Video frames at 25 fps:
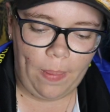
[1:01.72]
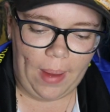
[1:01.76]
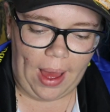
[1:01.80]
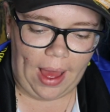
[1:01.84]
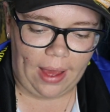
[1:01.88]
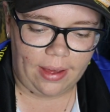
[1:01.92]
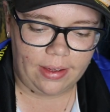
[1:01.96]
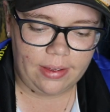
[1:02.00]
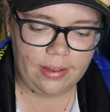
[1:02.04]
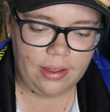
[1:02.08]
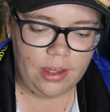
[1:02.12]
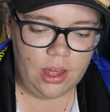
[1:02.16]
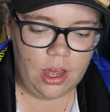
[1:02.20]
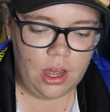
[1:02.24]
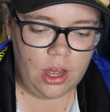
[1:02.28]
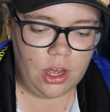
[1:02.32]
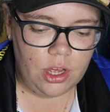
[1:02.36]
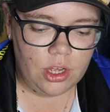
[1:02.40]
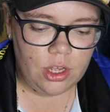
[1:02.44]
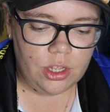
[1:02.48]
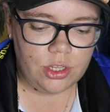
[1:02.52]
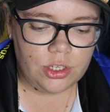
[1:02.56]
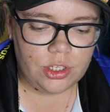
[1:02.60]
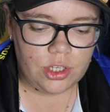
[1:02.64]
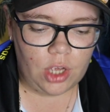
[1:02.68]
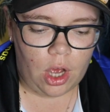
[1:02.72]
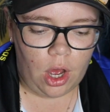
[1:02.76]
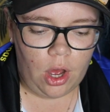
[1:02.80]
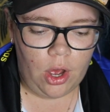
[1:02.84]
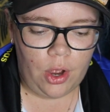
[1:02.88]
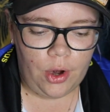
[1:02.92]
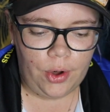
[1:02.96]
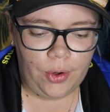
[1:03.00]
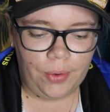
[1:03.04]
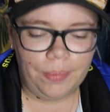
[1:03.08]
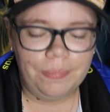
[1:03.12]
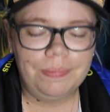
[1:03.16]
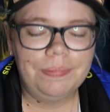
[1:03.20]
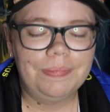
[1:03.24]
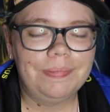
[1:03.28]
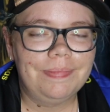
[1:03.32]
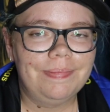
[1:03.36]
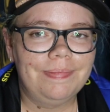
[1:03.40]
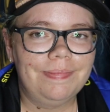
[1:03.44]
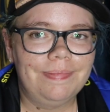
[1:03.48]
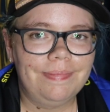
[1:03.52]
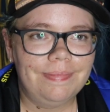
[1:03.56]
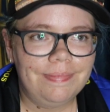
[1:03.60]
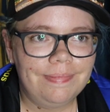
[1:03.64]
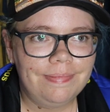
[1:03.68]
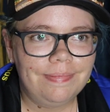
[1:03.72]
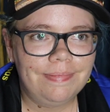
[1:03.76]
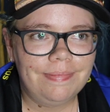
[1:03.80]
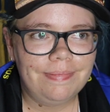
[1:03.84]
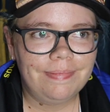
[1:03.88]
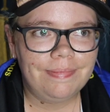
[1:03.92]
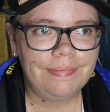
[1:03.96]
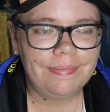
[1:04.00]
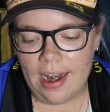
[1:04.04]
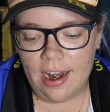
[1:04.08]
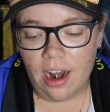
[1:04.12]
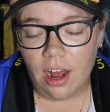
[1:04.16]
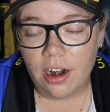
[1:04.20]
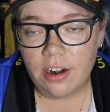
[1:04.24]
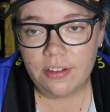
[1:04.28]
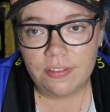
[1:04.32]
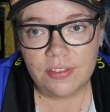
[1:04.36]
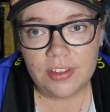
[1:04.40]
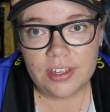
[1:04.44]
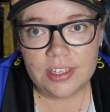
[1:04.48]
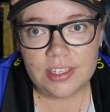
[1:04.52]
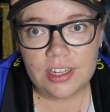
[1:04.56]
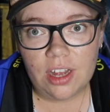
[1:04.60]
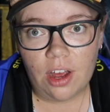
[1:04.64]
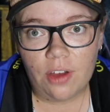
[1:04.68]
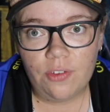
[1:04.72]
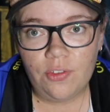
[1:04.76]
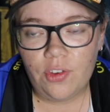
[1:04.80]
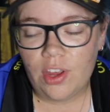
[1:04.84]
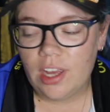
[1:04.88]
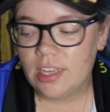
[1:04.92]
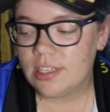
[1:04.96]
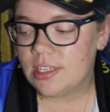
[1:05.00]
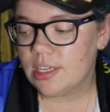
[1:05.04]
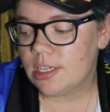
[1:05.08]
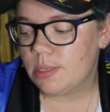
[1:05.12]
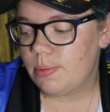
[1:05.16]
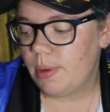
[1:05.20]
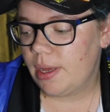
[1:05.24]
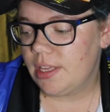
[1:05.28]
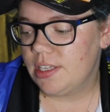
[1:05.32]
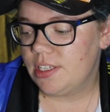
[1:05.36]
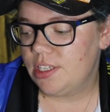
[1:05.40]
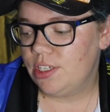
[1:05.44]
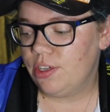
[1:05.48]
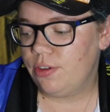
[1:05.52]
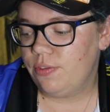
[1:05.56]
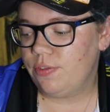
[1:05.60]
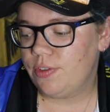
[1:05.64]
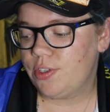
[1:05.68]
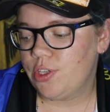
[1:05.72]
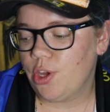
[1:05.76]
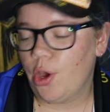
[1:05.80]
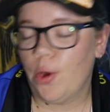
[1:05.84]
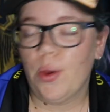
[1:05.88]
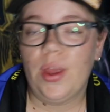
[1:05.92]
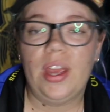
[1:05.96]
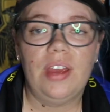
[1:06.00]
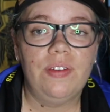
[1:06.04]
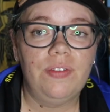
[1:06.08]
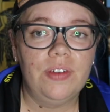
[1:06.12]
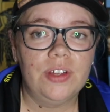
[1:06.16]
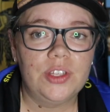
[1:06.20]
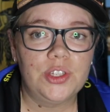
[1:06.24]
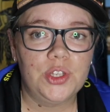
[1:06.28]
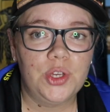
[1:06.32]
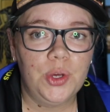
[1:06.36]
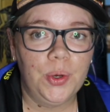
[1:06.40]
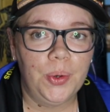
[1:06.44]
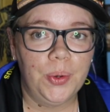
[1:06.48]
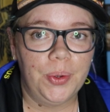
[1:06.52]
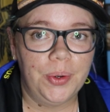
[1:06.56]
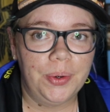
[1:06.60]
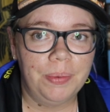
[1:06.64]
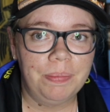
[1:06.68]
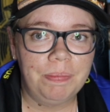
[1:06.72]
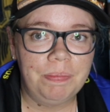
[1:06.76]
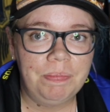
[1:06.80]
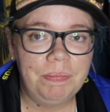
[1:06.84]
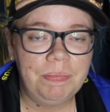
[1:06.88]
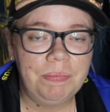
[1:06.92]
pack. So none of this stuff is expensive, so if it's good,